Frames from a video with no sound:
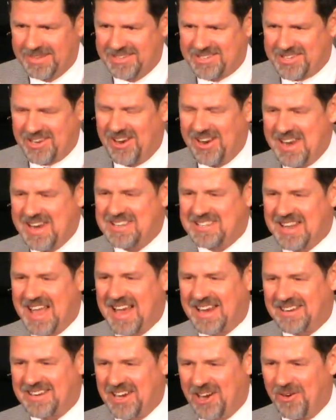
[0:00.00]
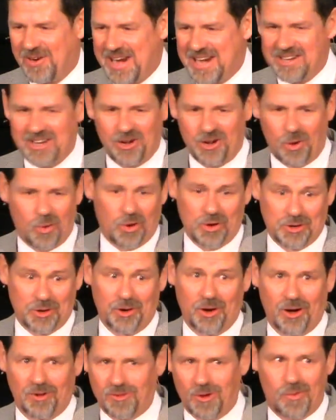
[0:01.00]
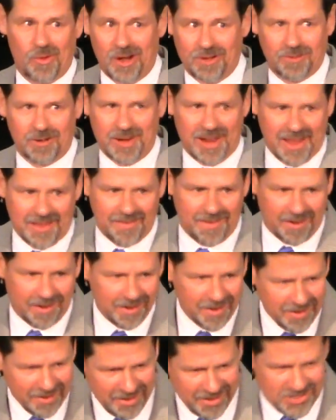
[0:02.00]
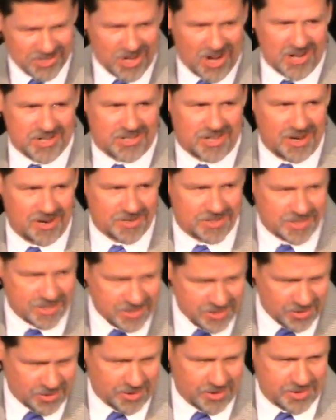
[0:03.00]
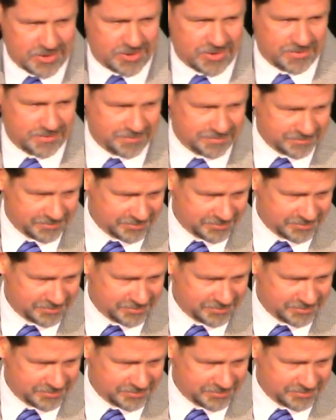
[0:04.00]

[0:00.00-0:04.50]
So he's like, eating an hors d'oeuvre or whatever he had there. And Josh goes, "Yours."